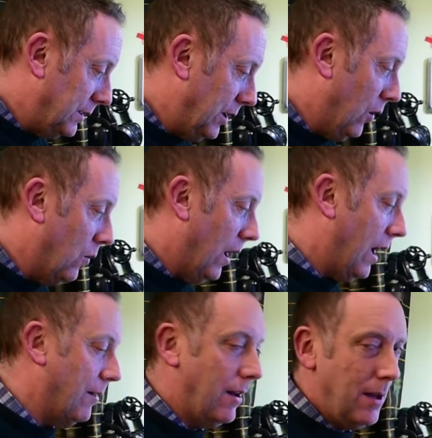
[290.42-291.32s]
You know,
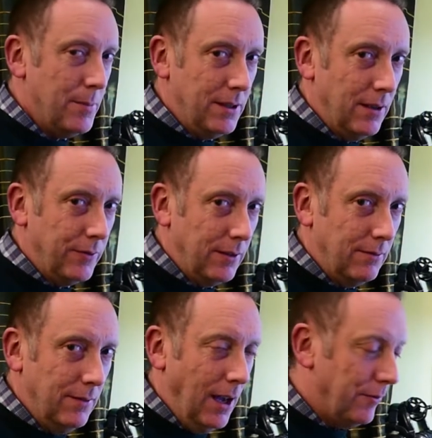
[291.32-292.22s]
I mean,
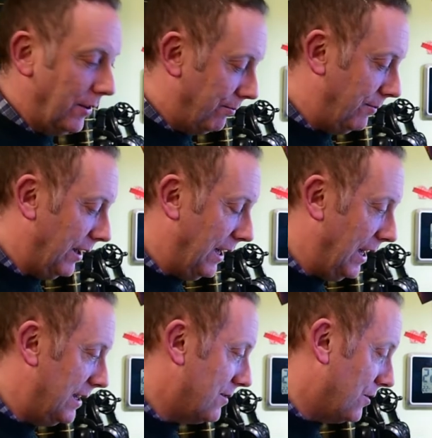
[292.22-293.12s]
you have the
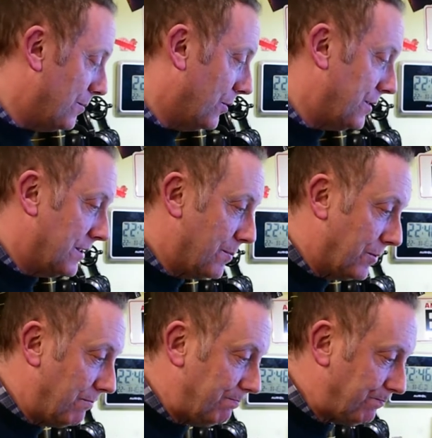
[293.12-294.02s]
keys or the buttons,
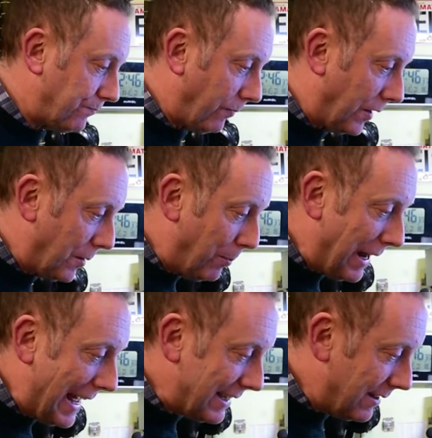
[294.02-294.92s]
but the
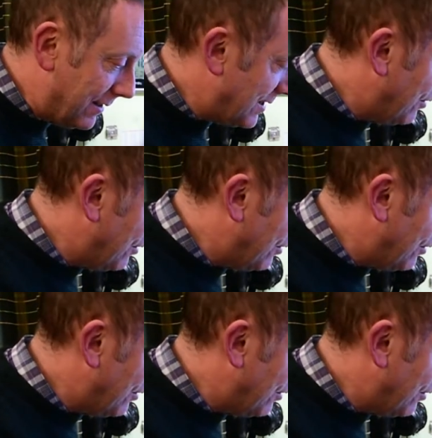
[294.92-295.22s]
platen is